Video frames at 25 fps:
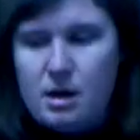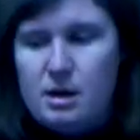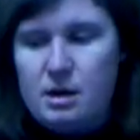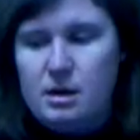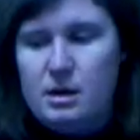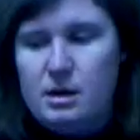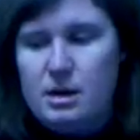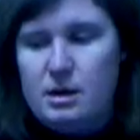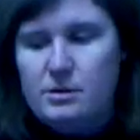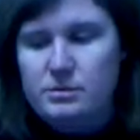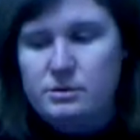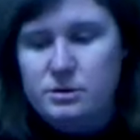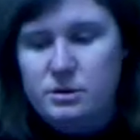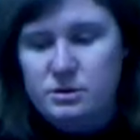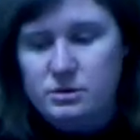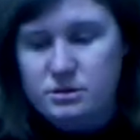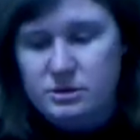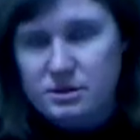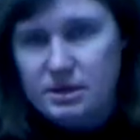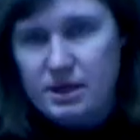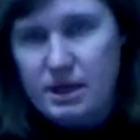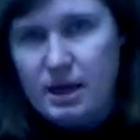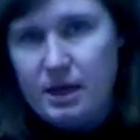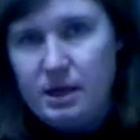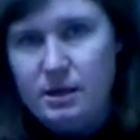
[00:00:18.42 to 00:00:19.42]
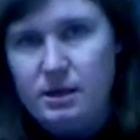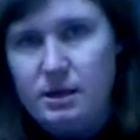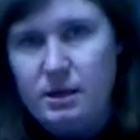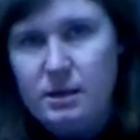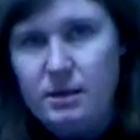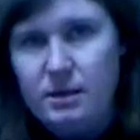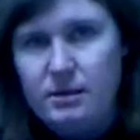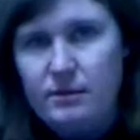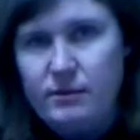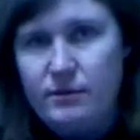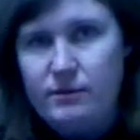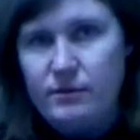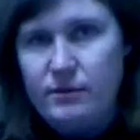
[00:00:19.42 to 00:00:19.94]
I would use
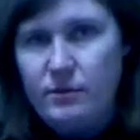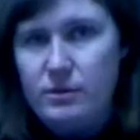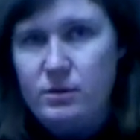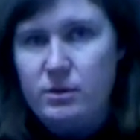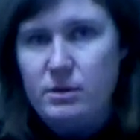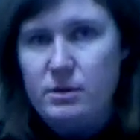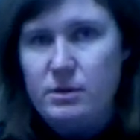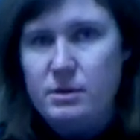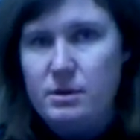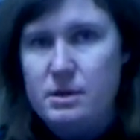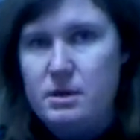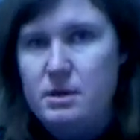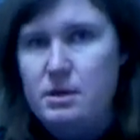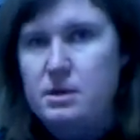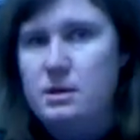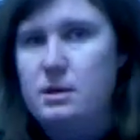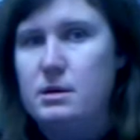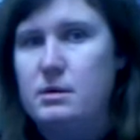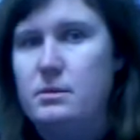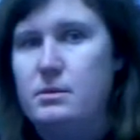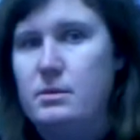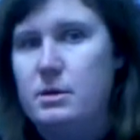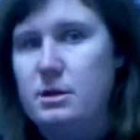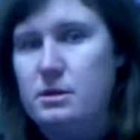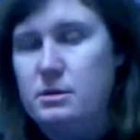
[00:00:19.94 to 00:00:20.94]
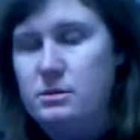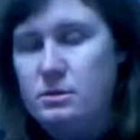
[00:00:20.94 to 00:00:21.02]
candy for the